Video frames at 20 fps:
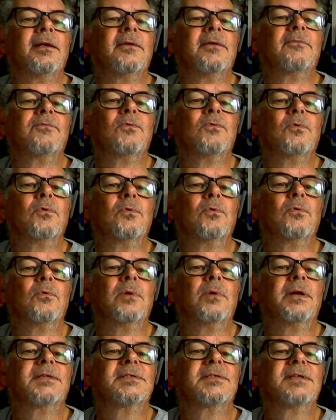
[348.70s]
For
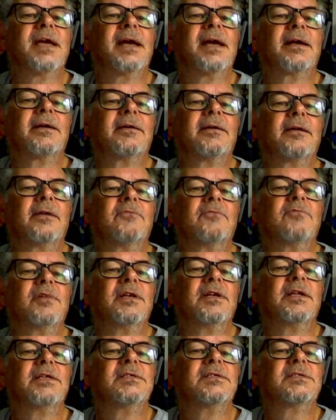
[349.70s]
attack and
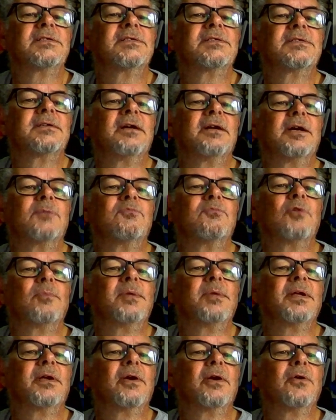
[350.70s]
release I'd probably
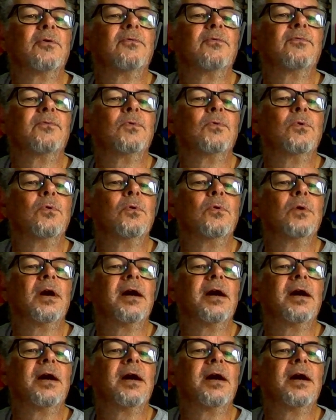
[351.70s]
go for,